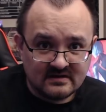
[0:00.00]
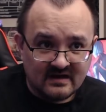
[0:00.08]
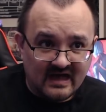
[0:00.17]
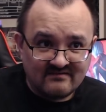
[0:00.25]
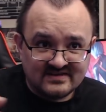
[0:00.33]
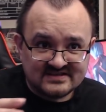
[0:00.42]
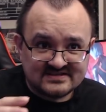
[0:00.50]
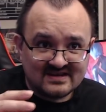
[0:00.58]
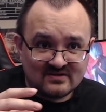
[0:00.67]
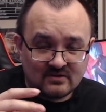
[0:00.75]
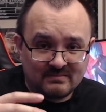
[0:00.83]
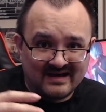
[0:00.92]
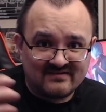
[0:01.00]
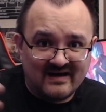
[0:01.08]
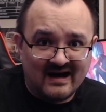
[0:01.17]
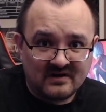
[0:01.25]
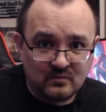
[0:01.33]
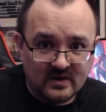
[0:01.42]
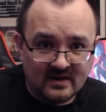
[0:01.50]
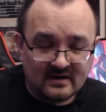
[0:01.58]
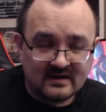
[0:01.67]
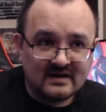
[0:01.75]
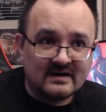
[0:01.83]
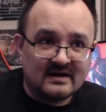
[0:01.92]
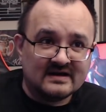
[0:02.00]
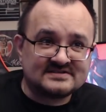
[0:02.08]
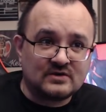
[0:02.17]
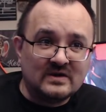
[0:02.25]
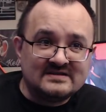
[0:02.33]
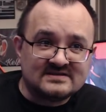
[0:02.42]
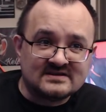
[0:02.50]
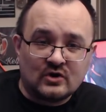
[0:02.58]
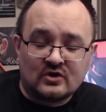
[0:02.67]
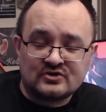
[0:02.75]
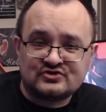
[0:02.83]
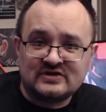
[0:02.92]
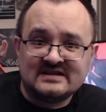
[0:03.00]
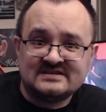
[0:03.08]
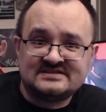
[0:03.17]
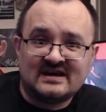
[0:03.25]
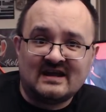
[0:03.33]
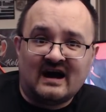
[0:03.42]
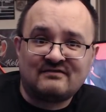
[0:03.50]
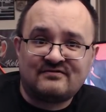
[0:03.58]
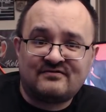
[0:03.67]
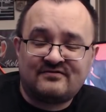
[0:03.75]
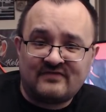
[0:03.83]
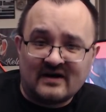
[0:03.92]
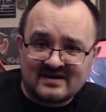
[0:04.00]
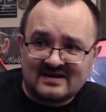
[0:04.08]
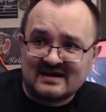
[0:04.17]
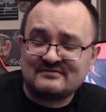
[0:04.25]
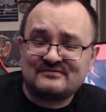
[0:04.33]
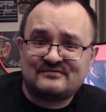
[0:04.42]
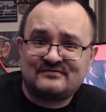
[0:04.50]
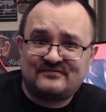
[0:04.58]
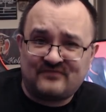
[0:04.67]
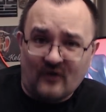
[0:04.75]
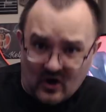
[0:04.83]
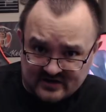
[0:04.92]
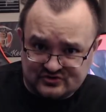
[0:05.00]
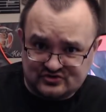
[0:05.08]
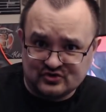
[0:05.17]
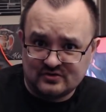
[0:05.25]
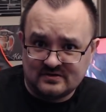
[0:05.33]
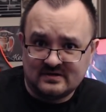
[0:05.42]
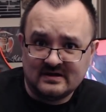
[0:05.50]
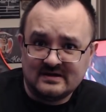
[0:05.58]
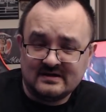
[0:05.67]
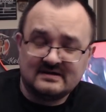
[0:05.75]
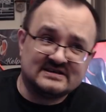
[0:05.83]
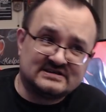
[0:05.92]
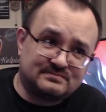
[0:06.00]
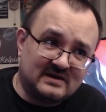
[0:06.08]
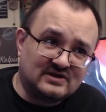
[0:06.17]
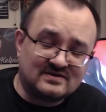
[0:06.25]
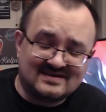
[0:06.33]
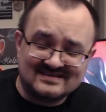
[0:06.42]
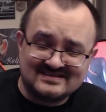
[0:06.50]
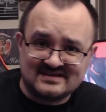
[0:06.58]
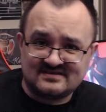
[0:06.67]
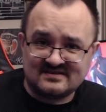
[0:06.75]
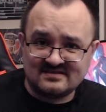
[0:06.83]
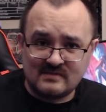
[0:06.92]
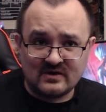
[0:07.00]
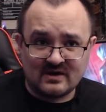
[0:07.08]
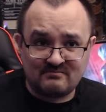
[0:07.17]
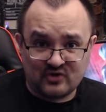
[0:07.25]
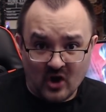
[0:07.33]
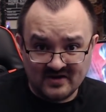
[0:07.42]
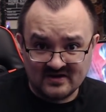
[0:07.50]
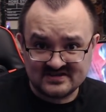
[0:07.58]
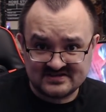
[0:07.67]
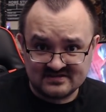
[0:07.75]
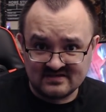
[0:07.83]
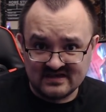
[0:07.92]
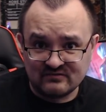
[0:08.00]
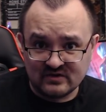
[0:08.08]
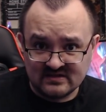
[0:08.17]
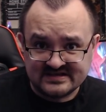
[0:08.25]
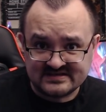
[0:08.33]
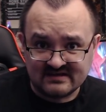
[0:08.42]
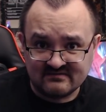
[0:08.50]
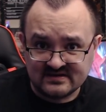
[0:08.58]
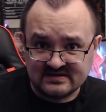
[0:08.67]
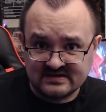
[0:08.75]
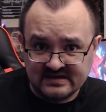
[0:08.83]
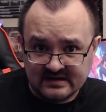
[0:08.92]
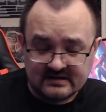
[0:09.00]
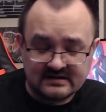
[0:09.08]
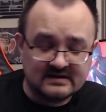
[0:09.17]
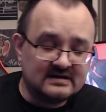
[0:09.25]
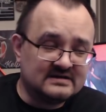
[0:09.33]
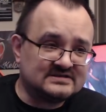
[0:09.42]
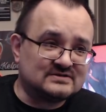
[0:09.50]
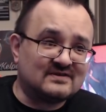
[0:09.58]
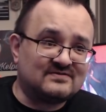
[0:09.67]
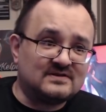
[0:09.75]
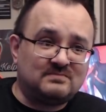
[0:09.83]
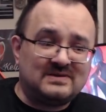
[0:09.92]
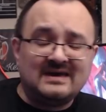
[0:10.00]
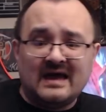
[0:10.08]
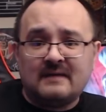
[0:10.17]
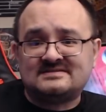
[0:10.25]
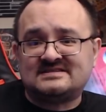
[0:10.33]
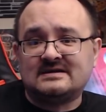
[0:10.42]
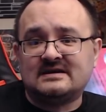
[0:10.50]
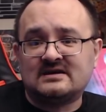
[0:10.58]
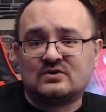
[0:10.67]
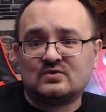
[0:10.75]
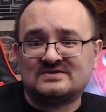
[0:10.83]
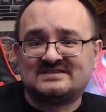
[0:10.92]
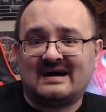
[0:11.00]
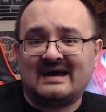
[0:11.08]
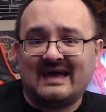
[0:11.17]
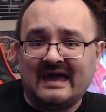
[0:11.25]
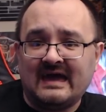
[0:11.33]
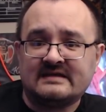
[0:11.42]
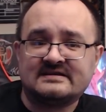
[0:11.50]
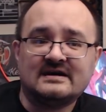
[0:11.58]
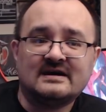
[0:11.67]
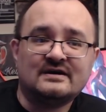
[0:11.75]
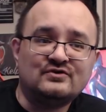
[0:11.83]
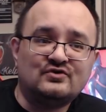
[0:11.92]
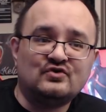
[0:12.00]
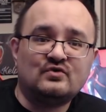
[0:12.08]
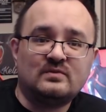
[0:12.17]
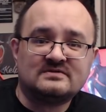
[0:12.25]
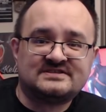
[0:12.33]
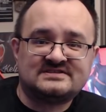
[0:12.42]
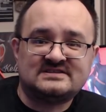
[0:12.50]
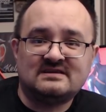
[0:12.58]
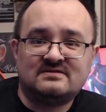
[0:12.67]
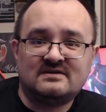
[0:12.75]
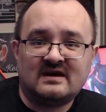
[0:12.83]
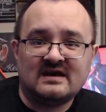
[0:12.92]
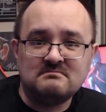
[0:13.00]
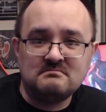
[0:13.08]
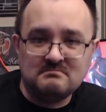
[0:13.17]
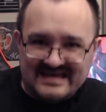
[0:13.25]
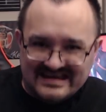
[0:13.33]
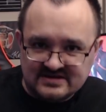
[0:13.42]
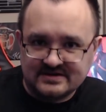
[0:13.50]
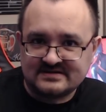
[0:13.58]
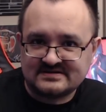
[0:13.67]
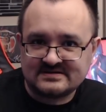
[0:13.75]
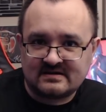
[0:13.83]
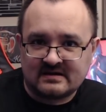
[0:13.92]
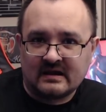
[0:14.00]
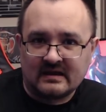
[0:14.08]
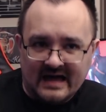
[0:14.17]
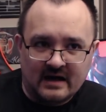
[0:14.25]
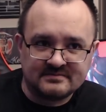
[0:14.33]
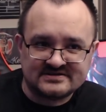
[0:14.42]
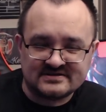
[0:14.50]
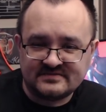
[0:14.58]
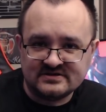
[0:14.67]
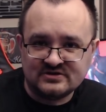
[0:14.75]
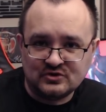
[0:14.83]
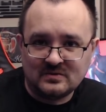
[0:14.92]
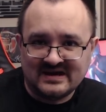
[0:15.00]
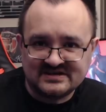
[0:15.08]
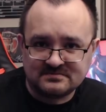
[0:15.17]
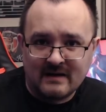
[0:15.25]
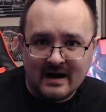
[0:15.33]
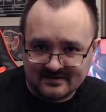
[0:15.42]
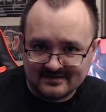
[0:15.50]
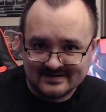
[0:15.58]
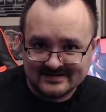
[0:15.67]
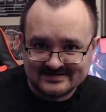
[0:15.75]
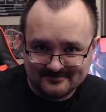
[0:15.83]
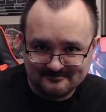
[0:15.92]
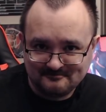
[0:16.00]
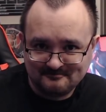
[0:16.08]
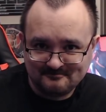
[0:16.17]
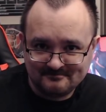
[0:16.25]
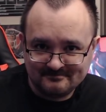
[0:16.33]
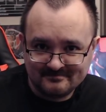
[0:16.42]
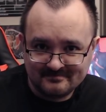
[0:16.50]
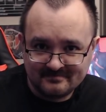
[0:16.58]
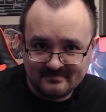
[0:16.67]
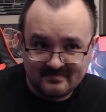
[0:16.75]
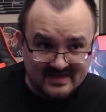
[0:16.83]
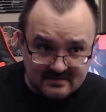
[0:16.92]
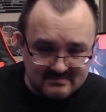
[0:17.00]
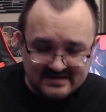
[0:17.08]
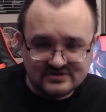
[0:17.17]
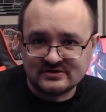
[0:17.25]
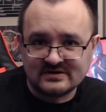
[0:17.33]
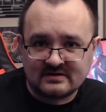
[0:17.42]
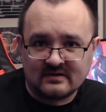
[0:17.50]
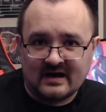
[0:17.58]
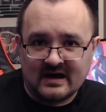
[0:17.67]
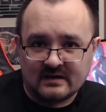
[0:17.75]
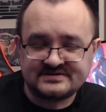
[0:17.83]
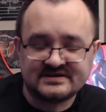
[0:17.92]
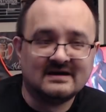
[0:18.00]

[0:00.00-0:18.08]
every single bit of hardware is going to cost Shenzhen a fucking fortune, especially considering the amount of products that they release every year. So if the PMTA goes ahead, you will see the immediate collapse of the US market. The immediate collapse.